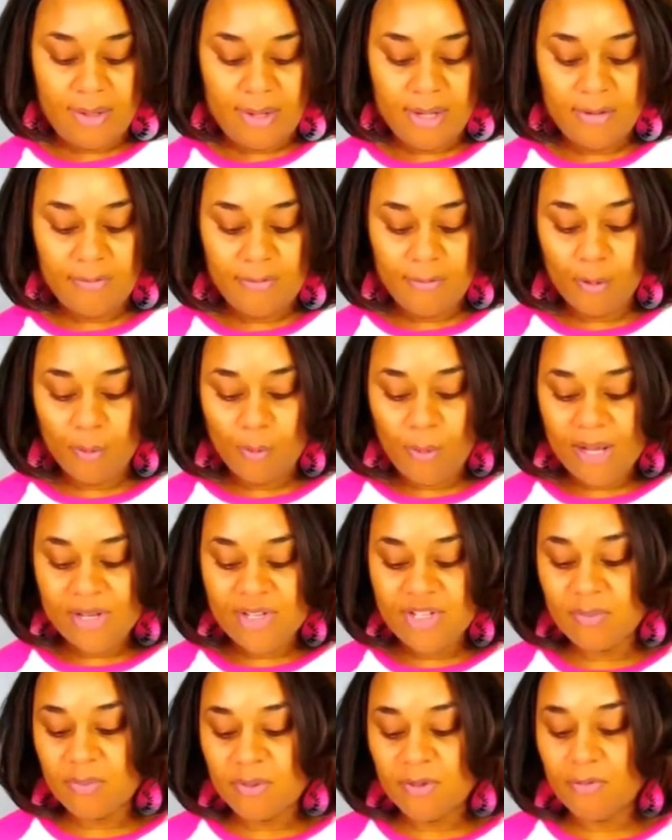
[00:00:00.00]
And if you're
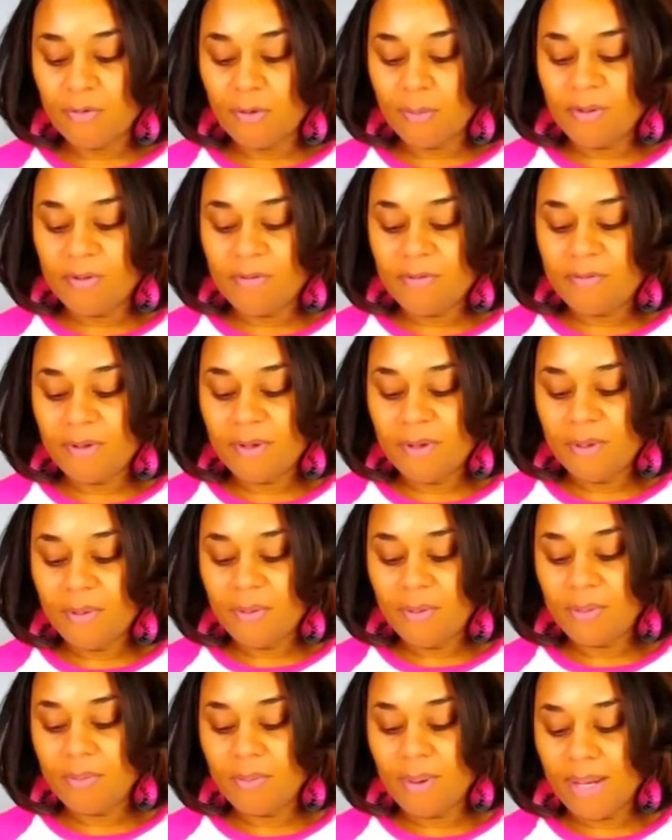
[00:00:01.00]
watching me from a
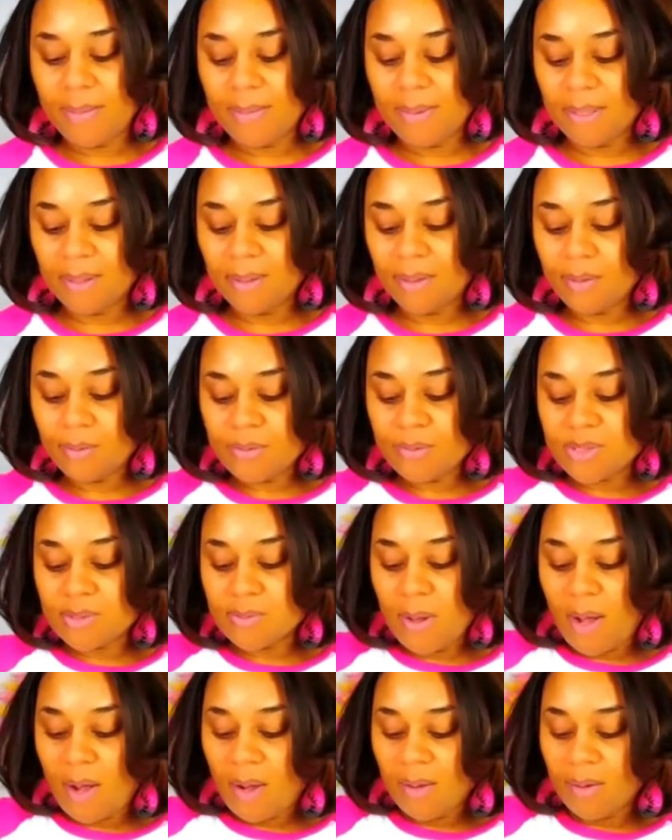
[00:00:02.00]
phone, it might be a little
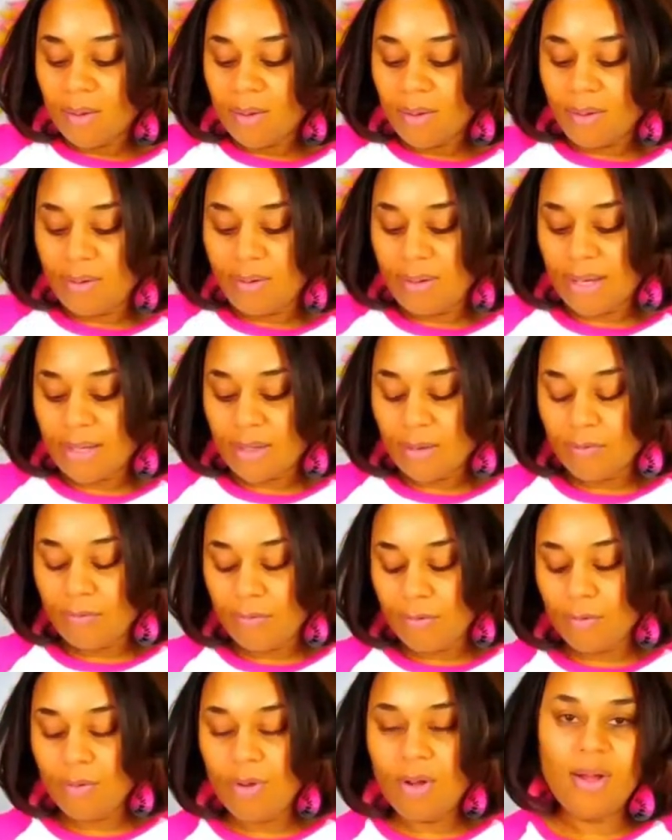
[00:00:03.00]
smaller. I know if
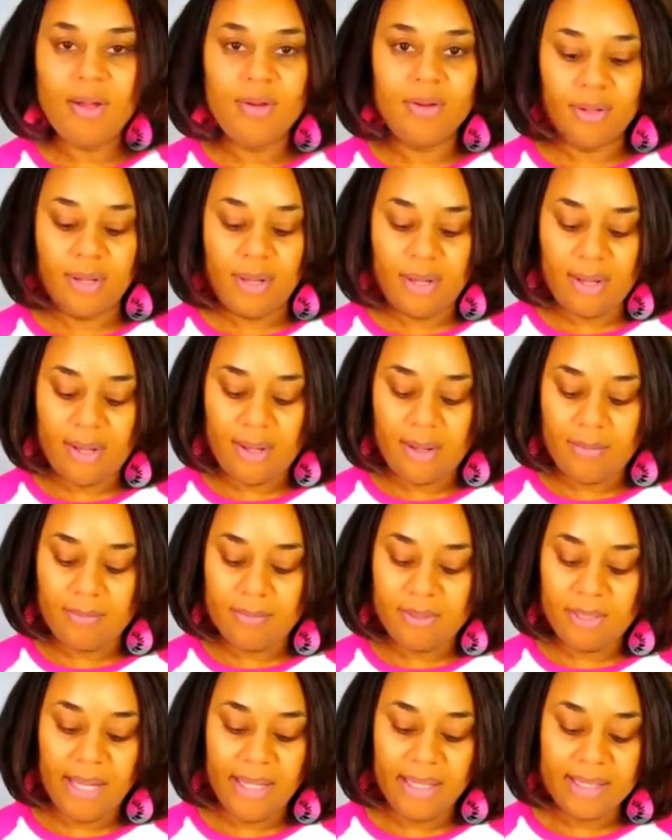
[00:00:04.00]
you're
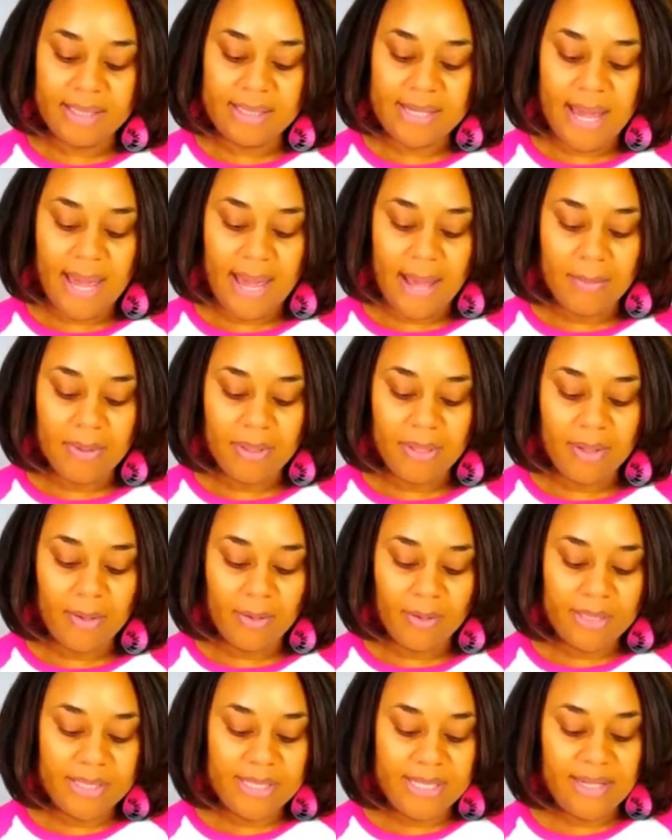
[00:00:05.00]
on like a tablet
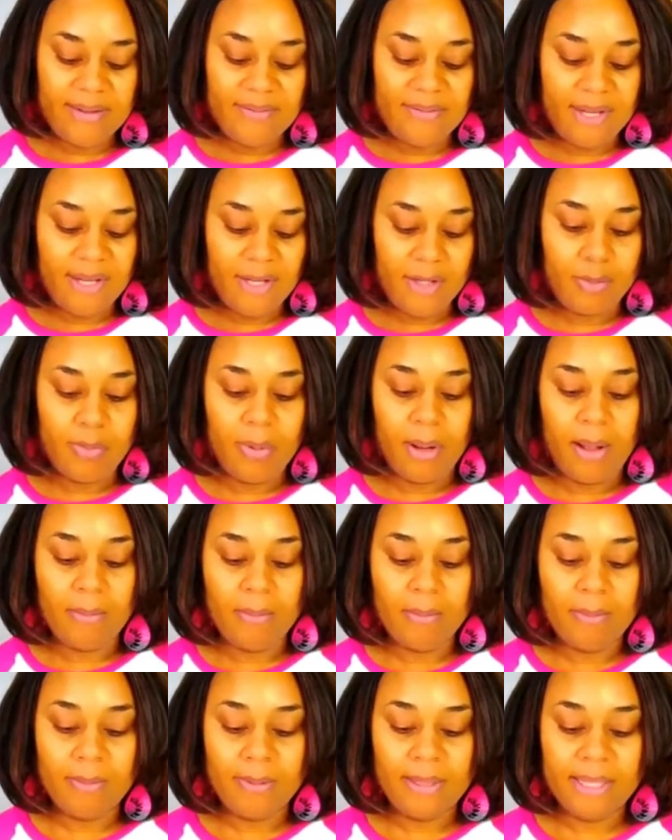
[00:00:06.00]
or a TV, you
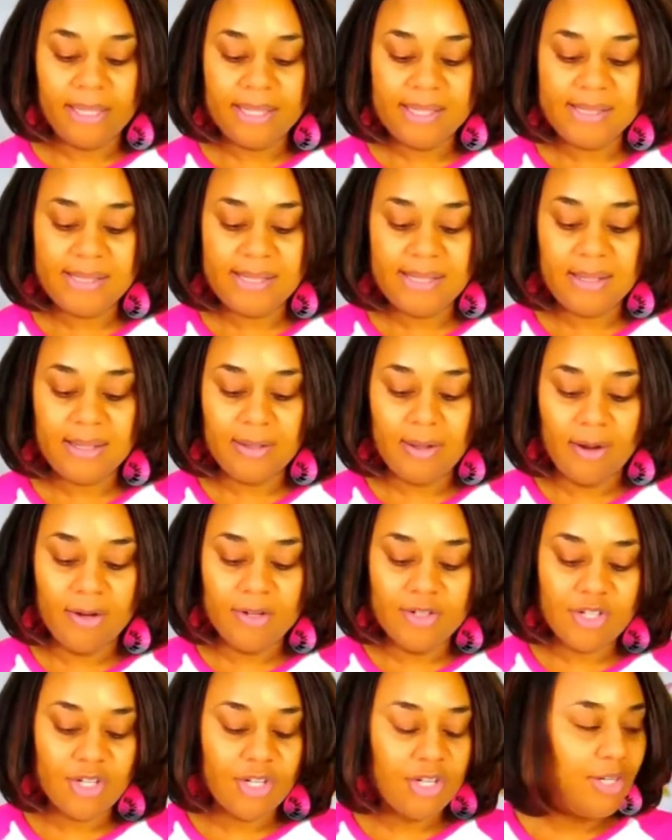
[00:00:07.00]
probably can see it
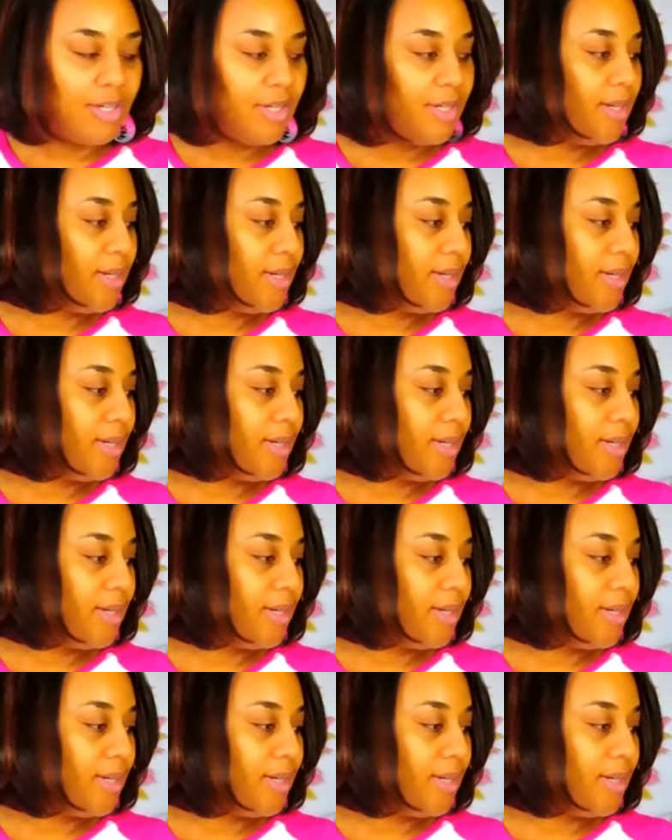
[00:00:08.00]
larger.